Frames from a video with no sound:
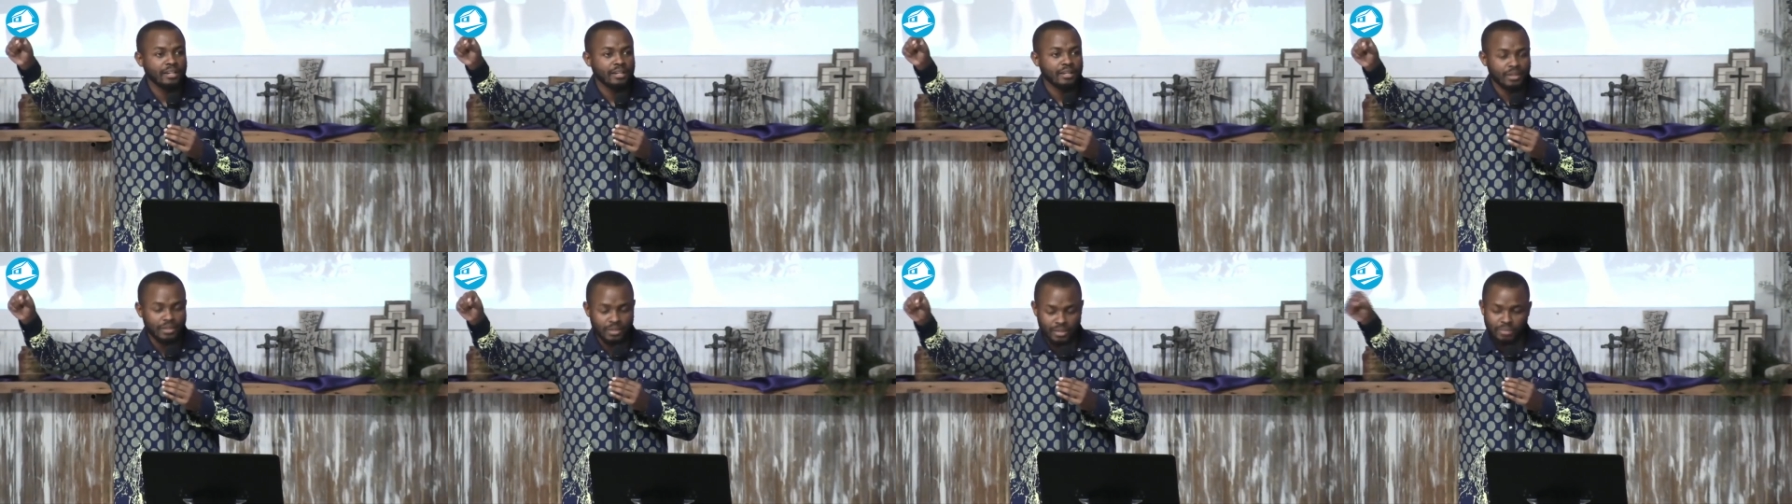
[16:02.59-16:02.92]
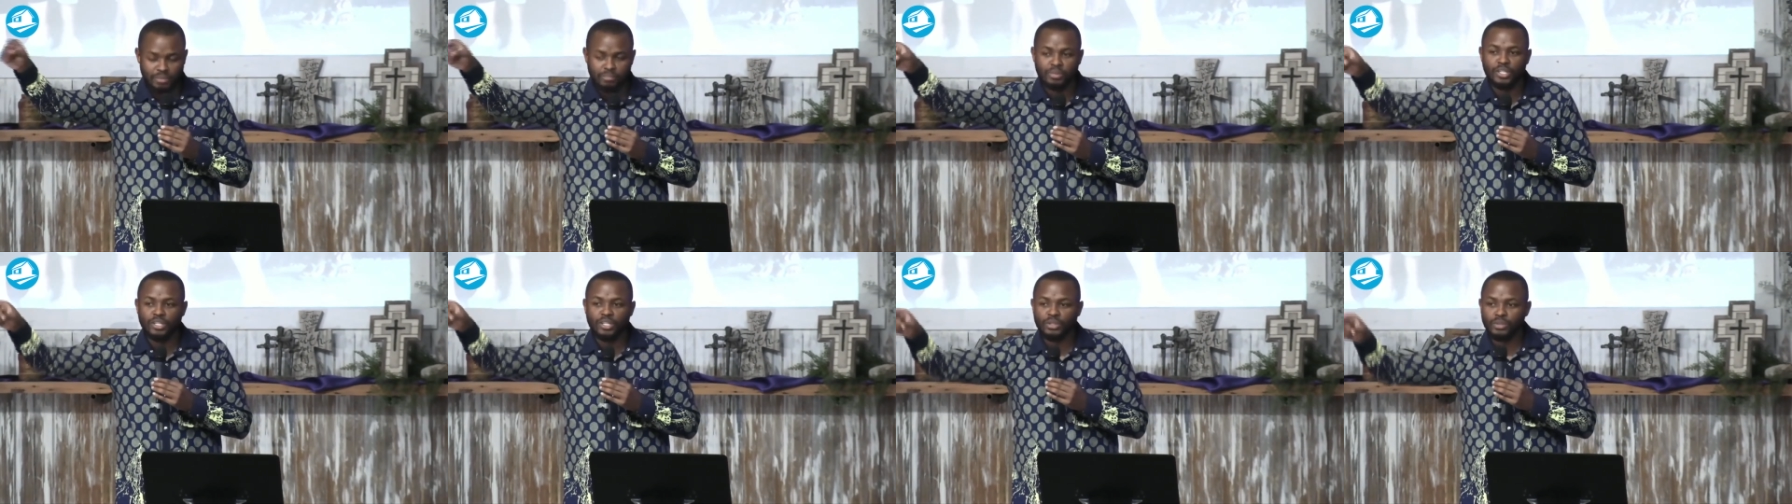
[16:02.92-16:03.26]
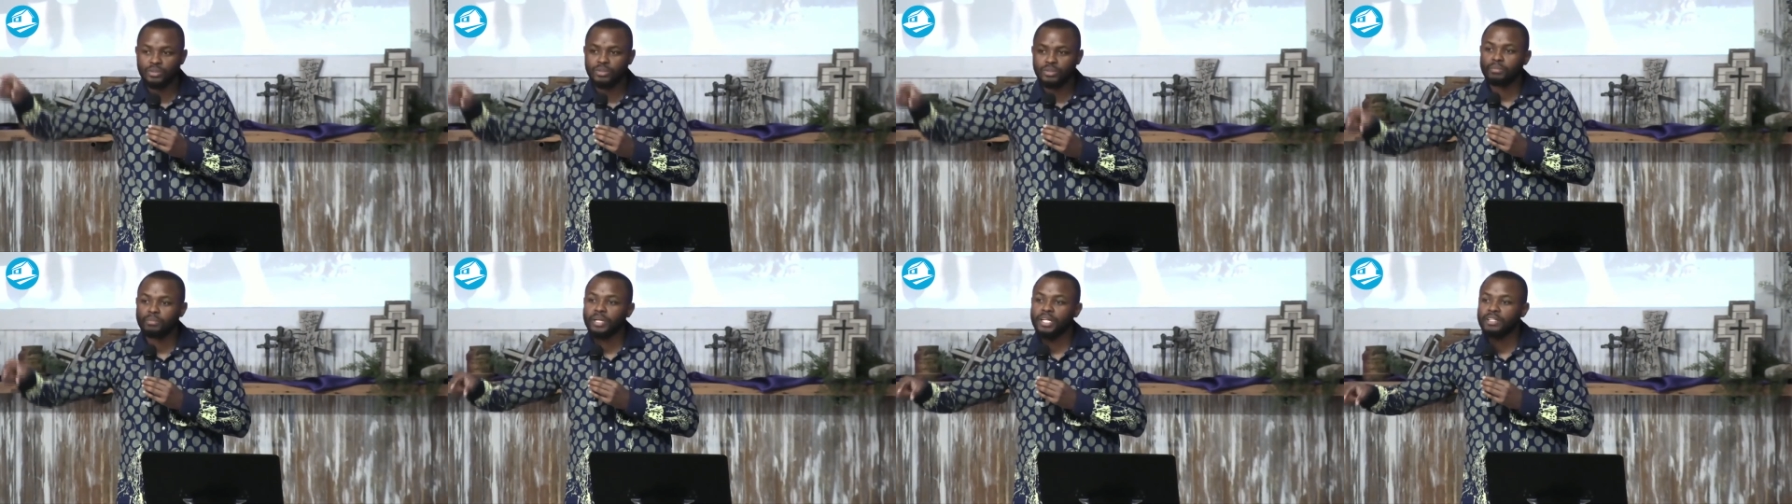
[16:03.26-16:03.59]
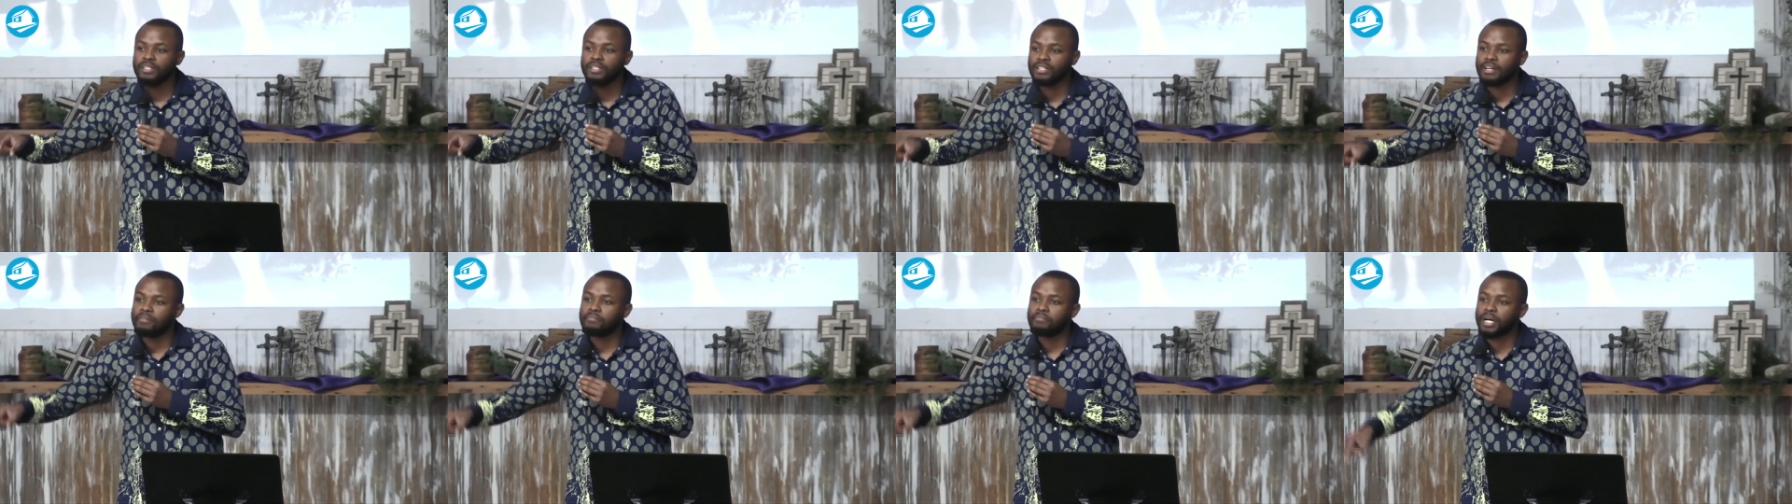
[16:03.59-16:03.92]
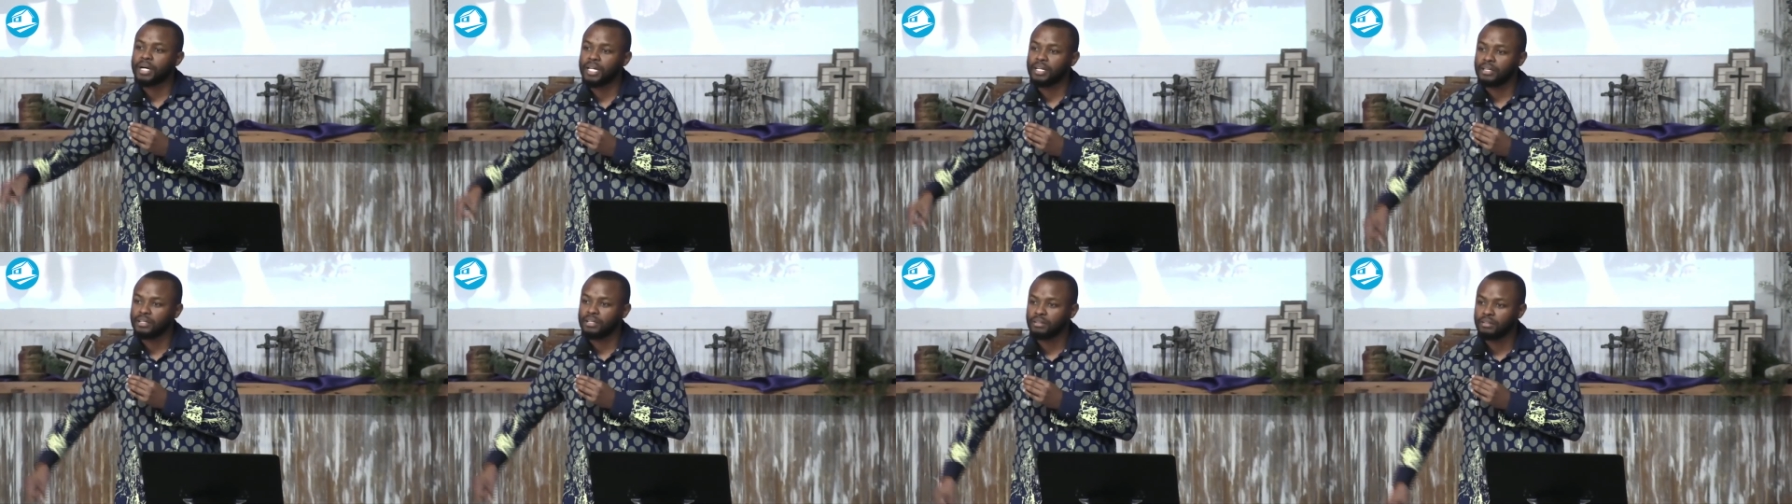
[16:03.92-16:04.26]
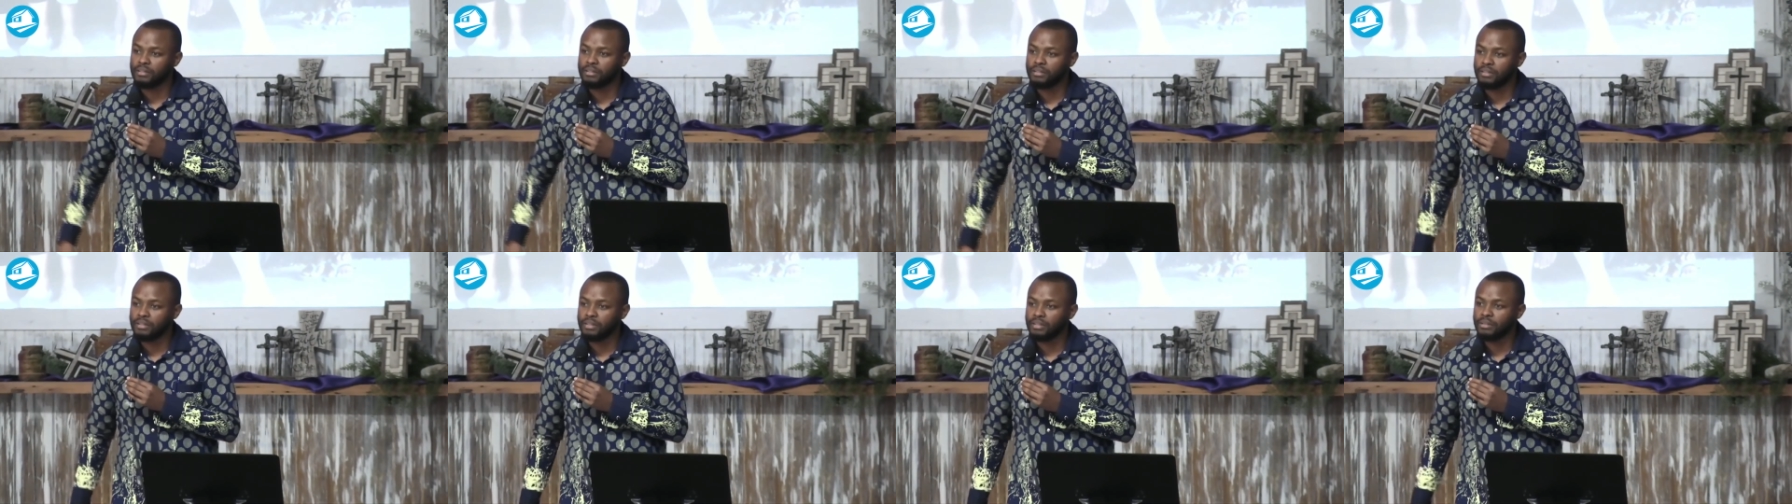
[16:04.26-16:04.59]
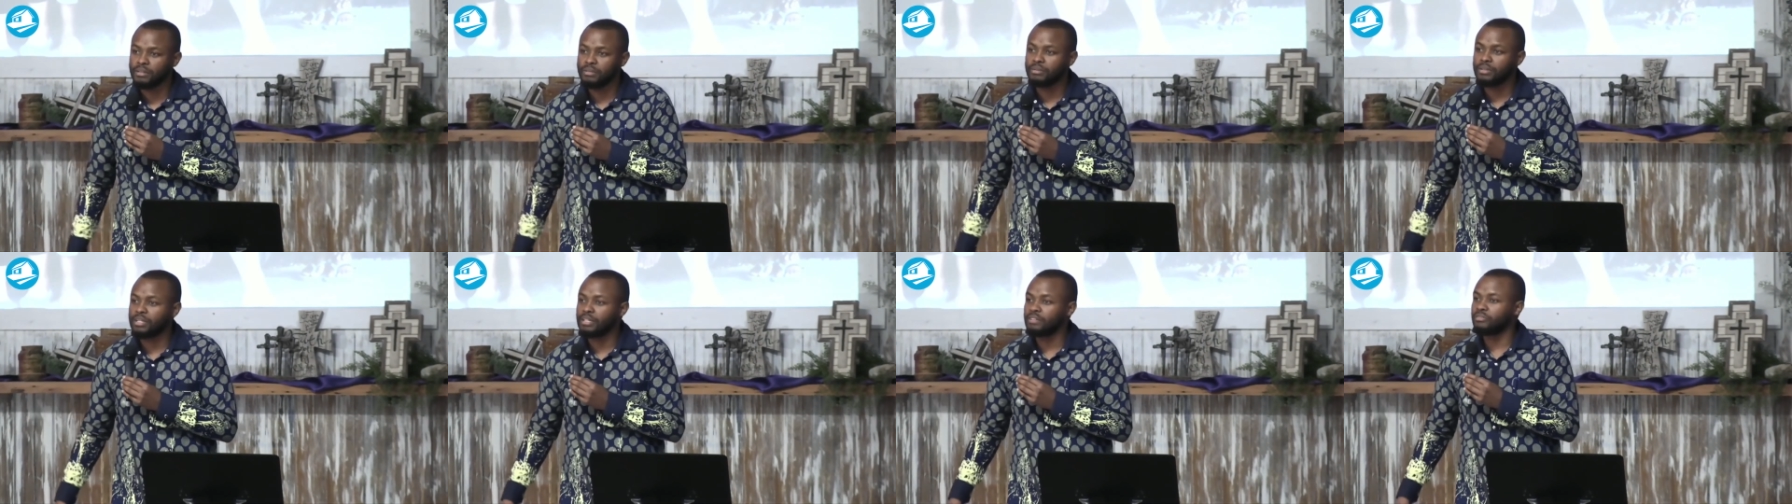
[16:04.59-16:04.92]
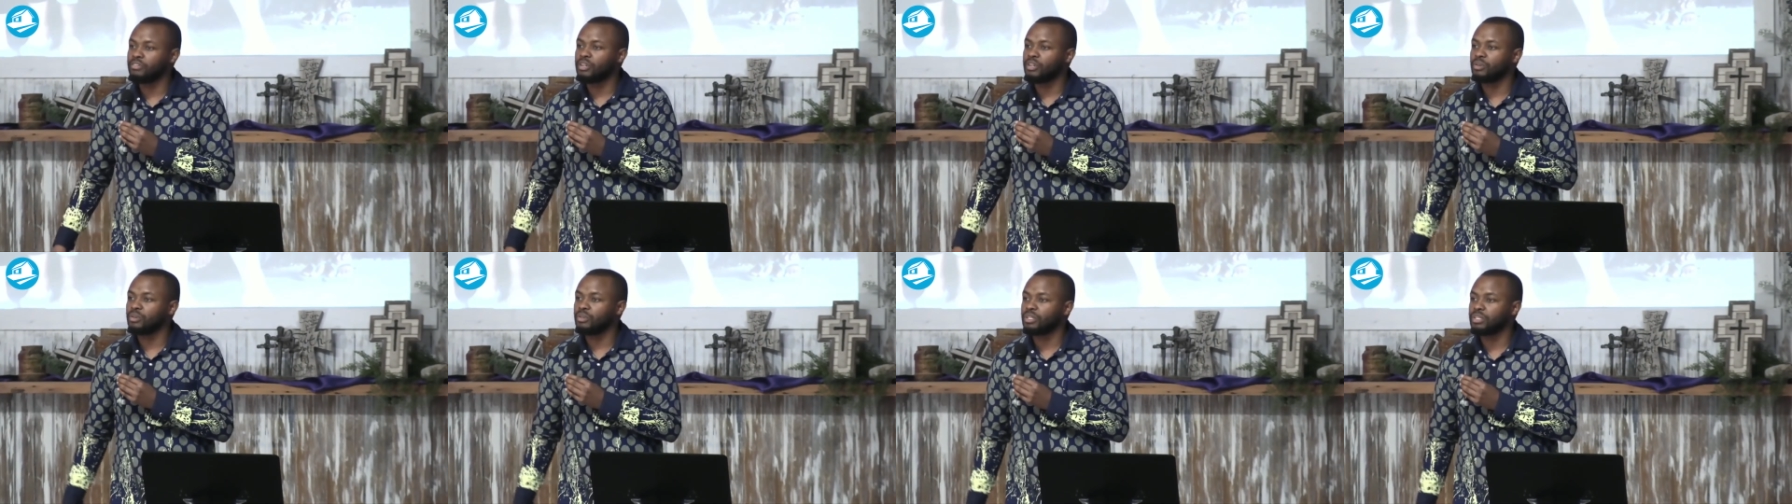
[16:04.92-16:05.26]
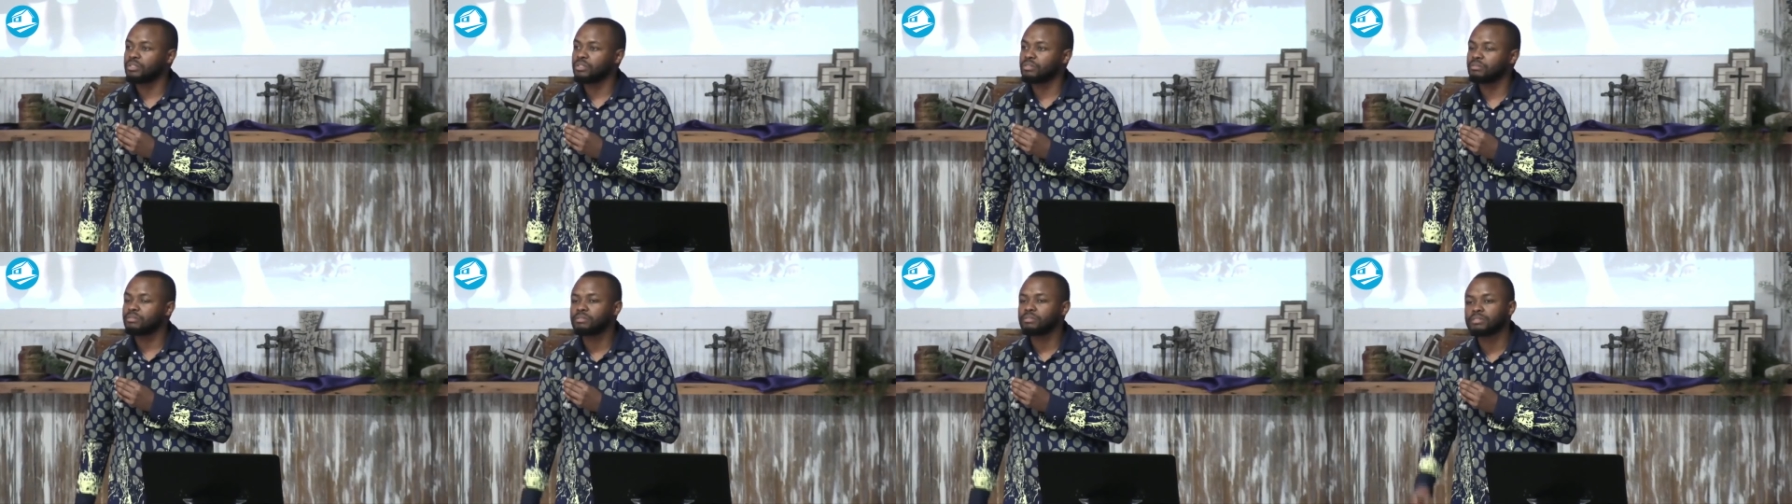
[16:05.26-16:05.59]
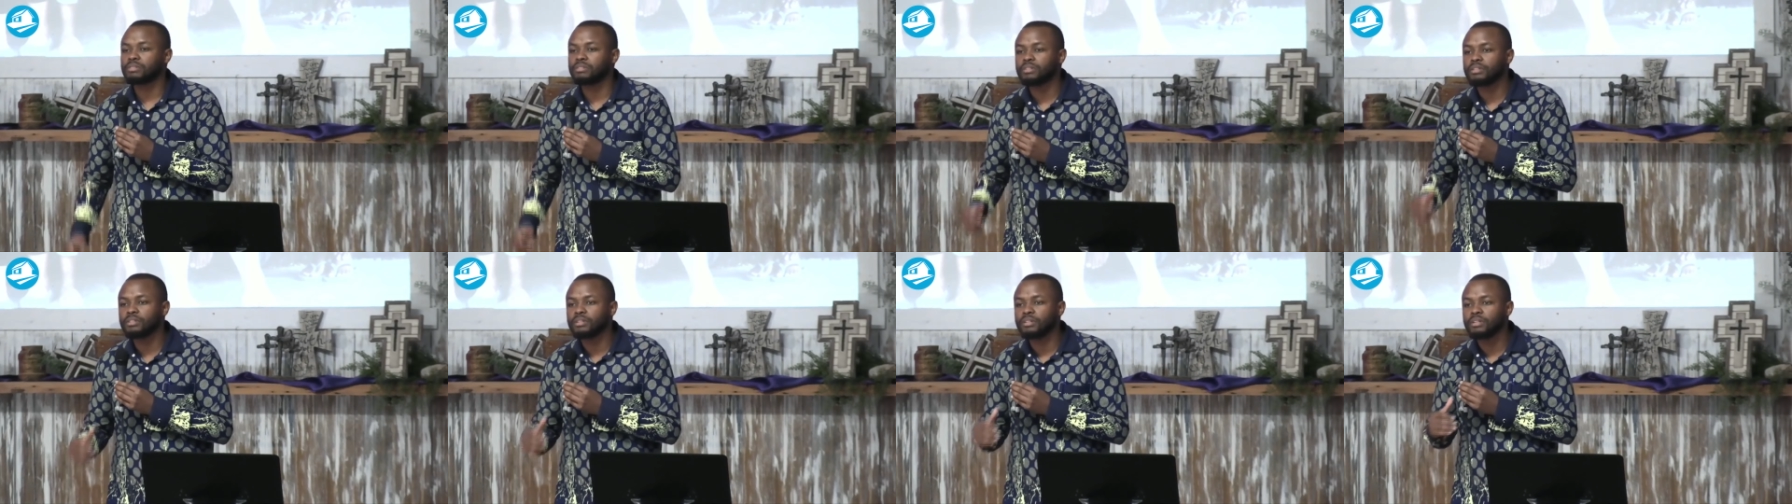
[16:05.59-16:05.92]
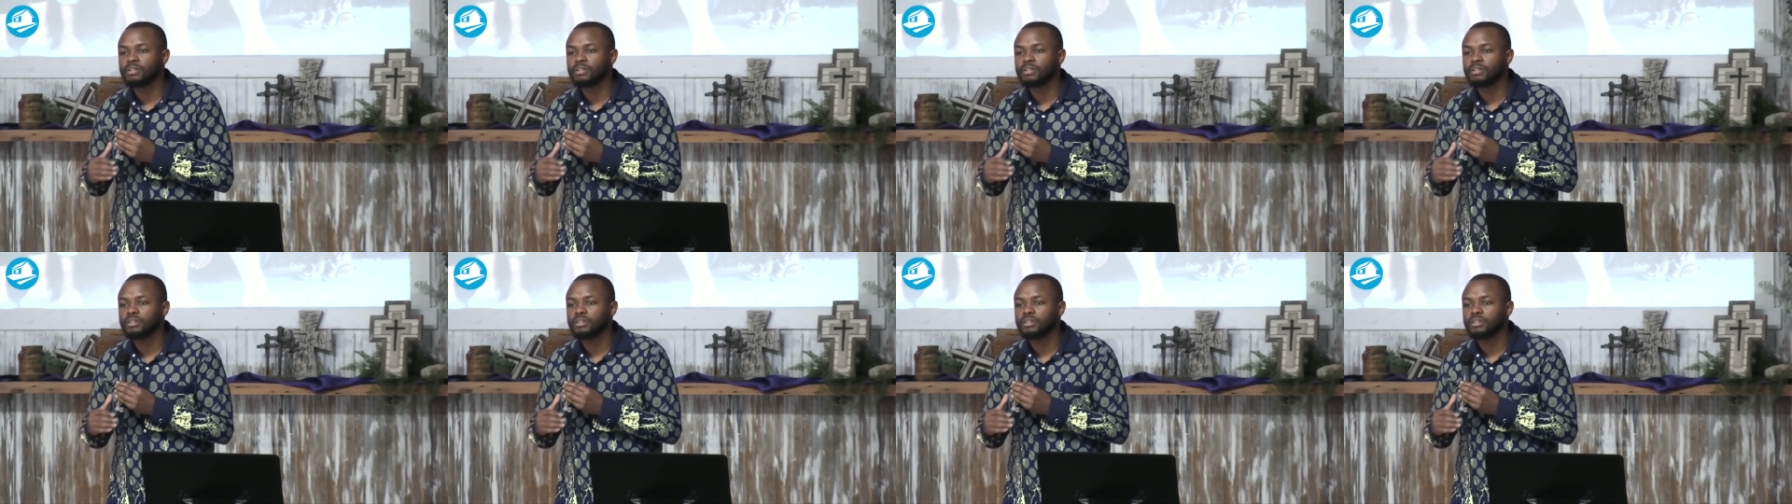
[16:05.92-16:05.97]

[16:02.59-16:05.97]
who's being used by somebody. You never know the truth.